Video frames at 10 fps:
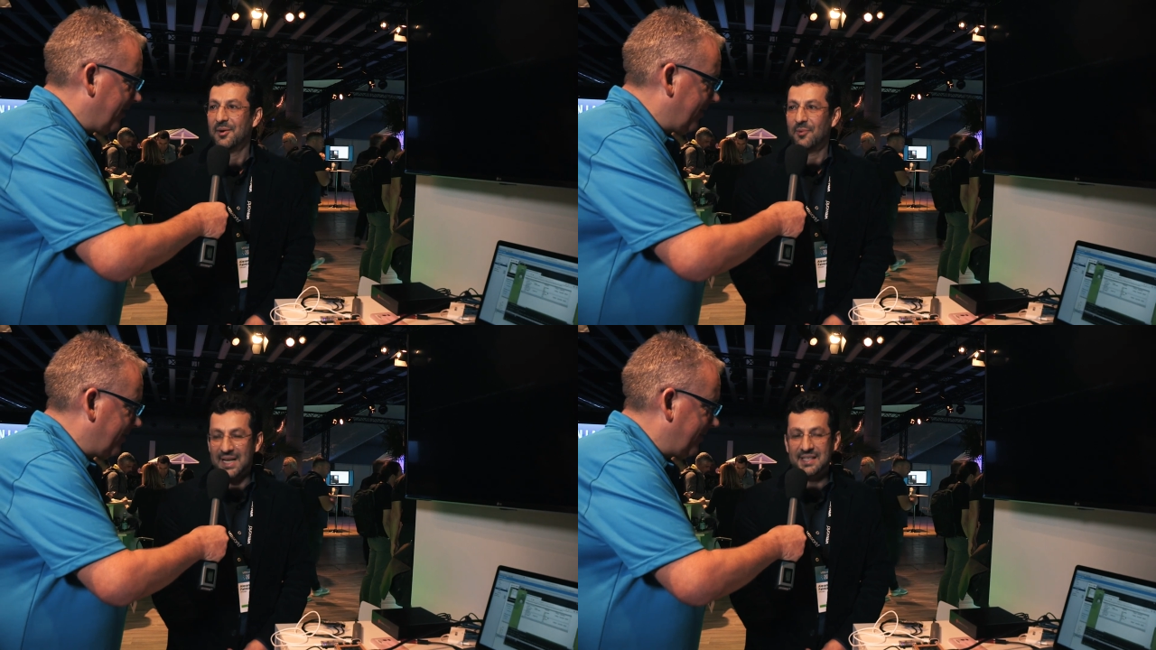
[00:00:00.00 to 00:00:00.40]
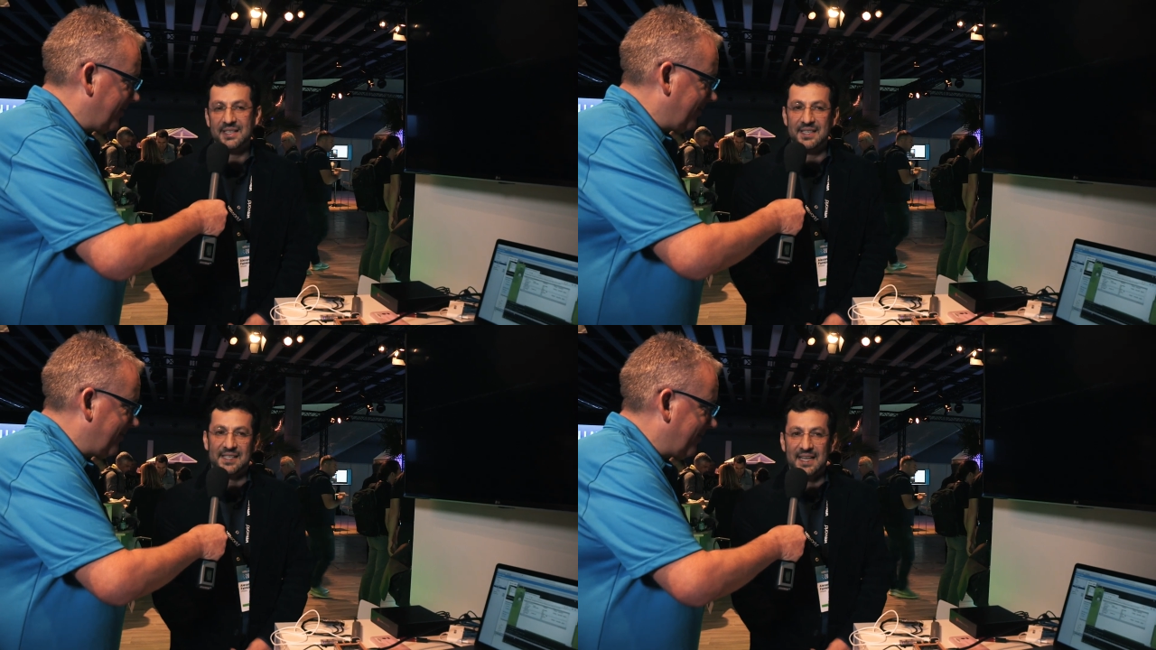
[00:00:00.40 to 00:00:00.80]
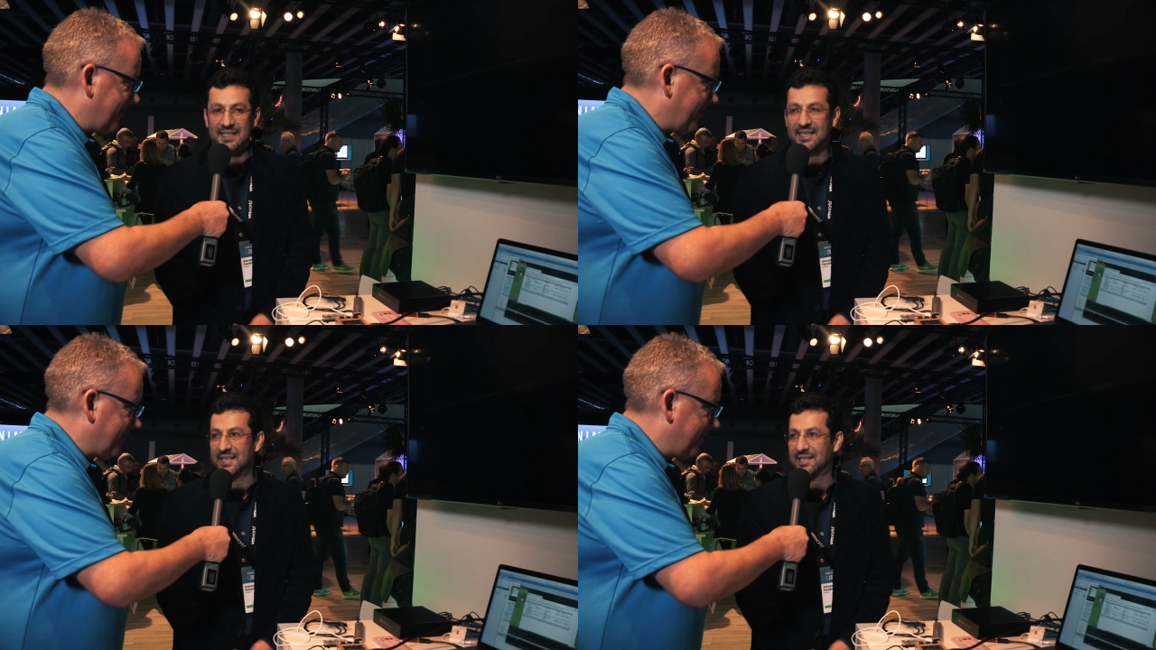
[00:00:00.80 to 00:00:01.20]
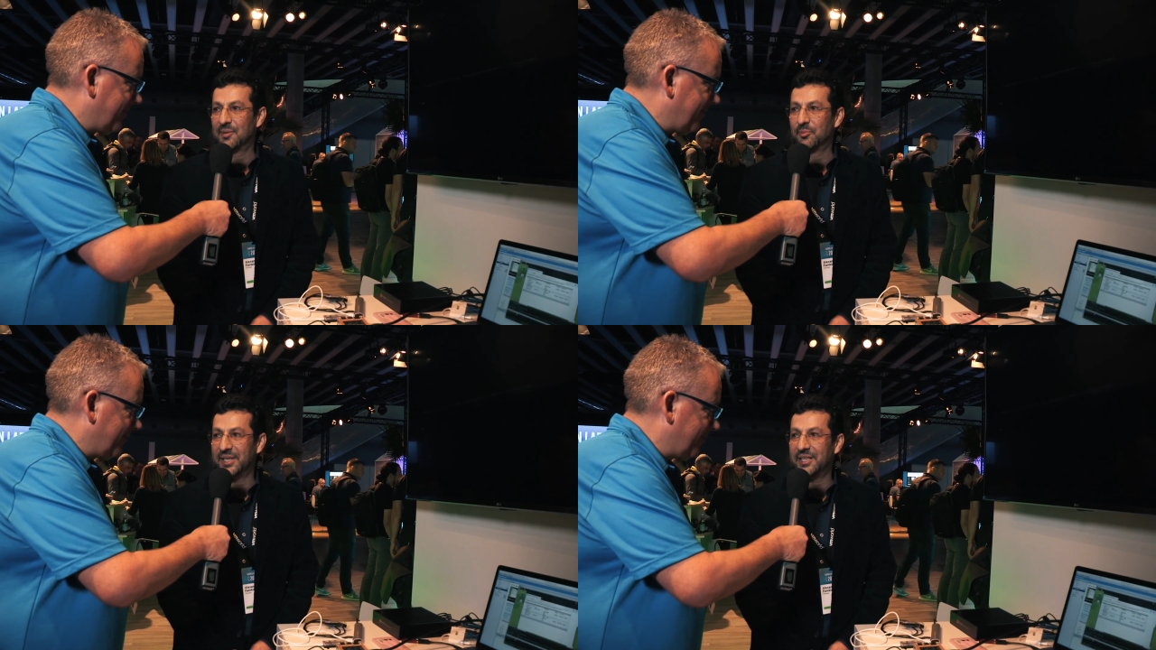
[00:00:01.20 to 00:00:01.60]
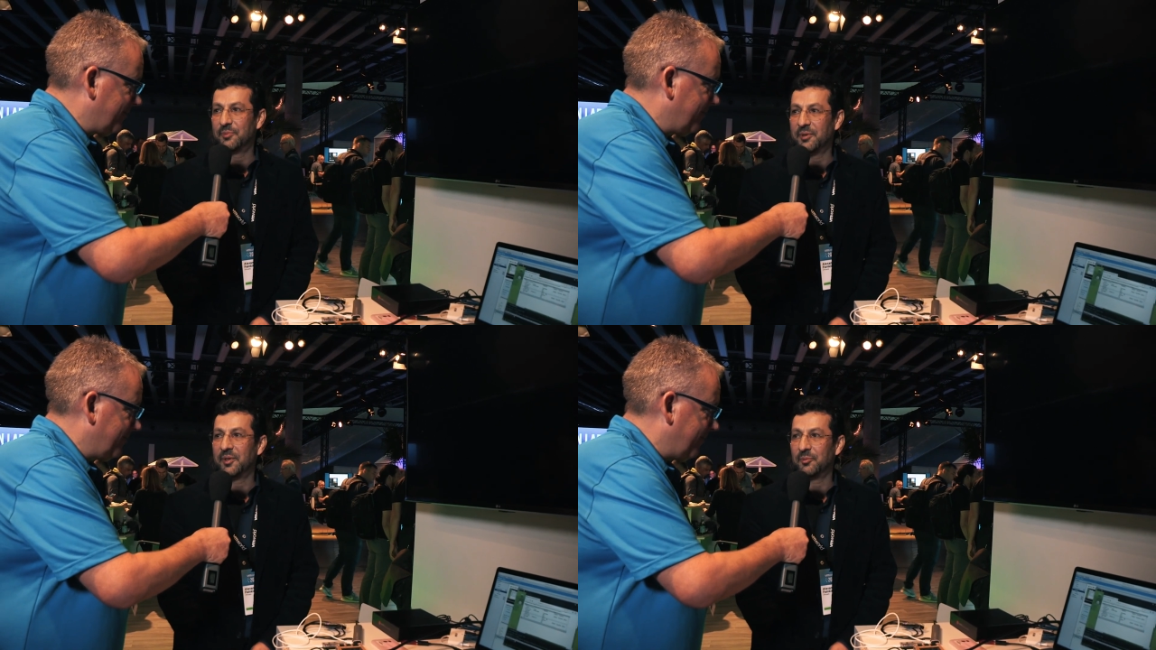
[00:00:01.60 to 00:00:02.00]
Speaker 1: Once this task is complete, we
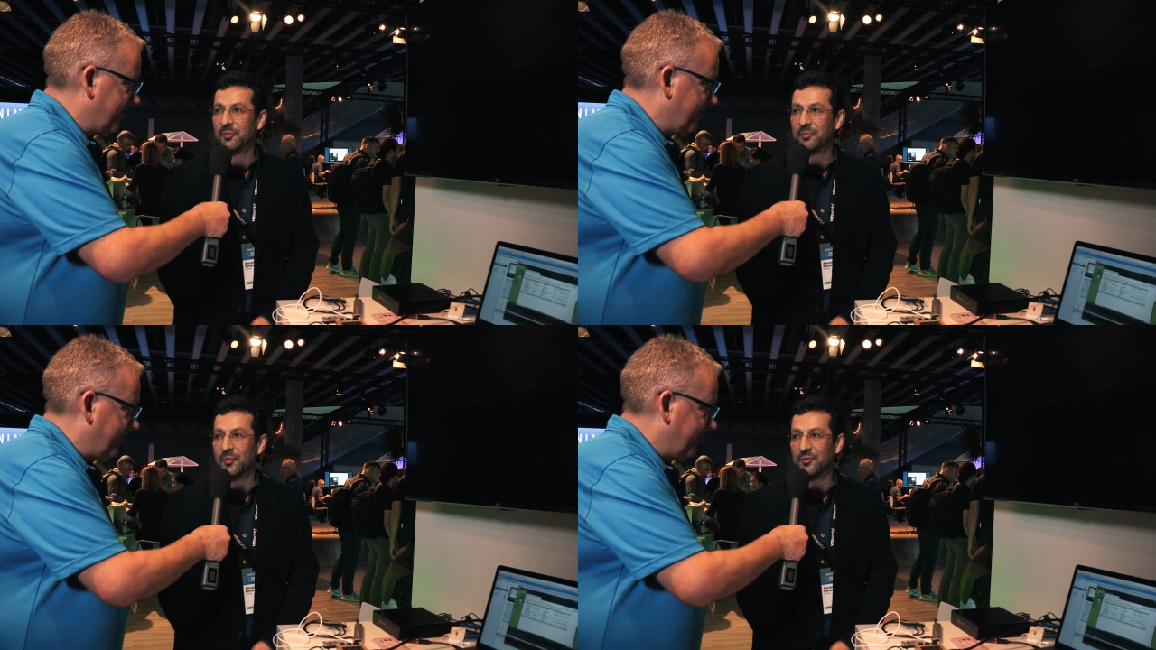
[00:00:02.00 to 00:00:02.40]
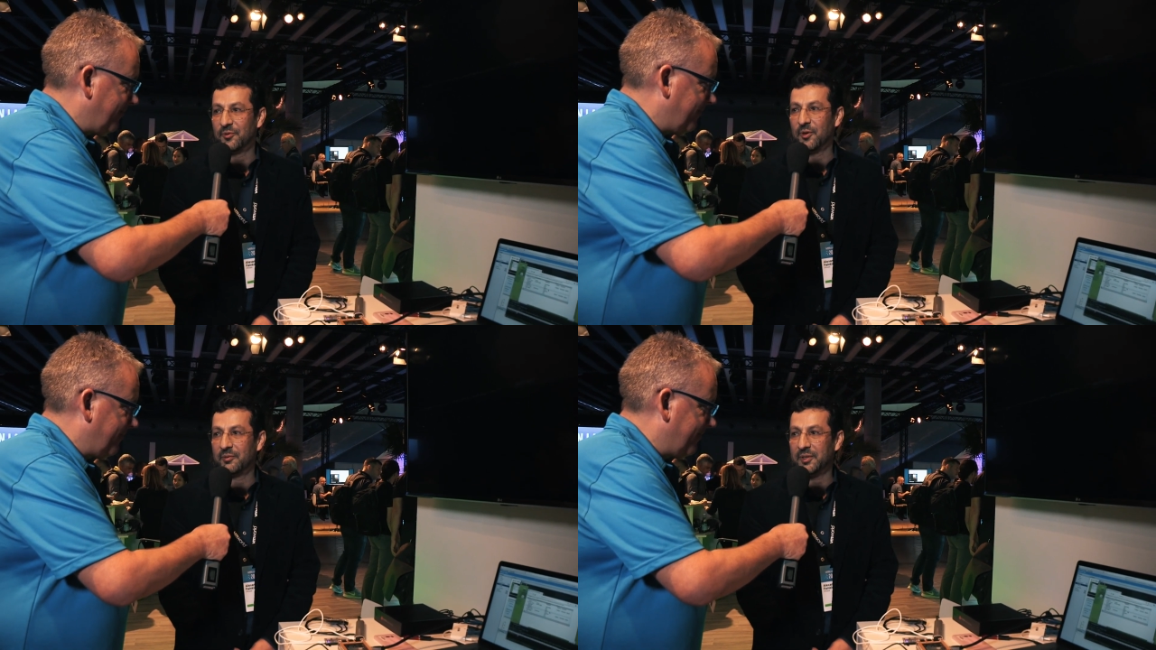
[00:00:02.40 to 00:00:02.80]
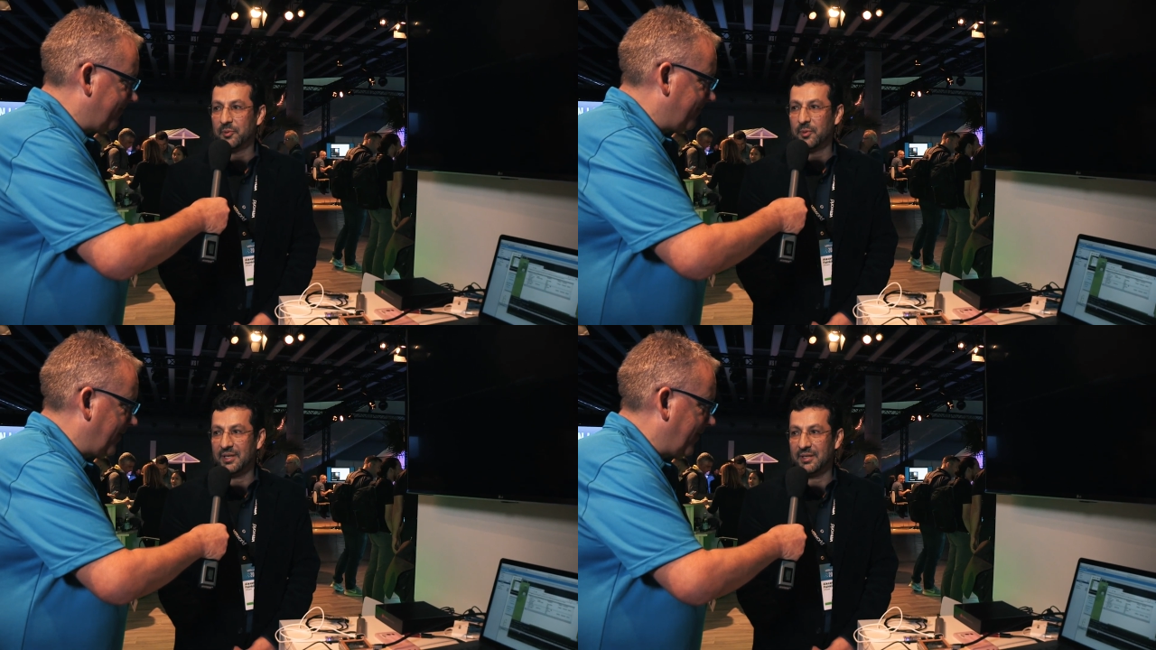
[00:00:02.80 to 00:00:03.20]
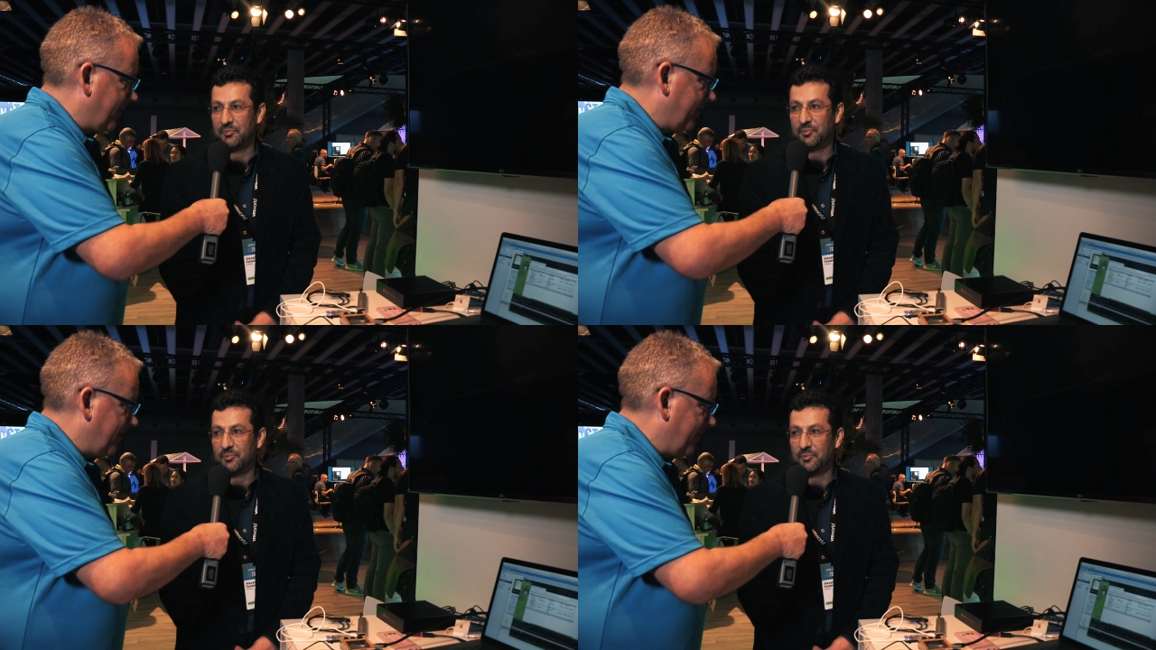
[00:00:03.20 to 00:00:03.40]
will move forward with the